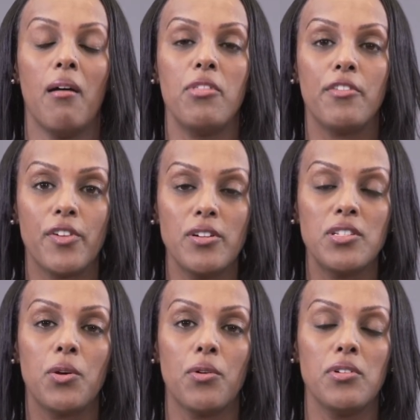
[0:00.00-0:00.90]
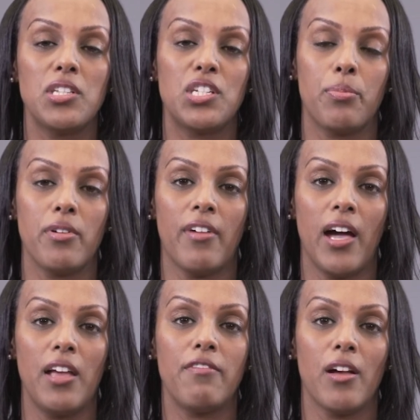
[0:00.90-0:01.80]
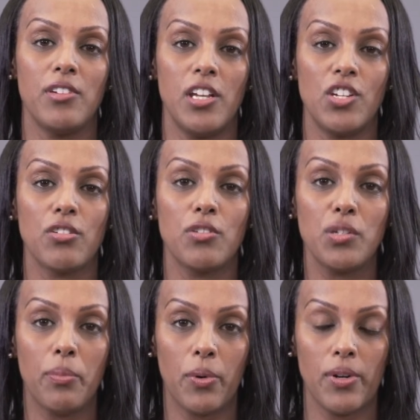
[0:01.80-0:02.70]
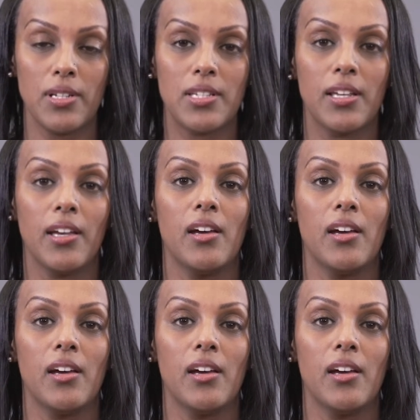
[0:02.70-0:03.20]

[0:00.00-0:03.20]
The first goal is to provide foundational supports.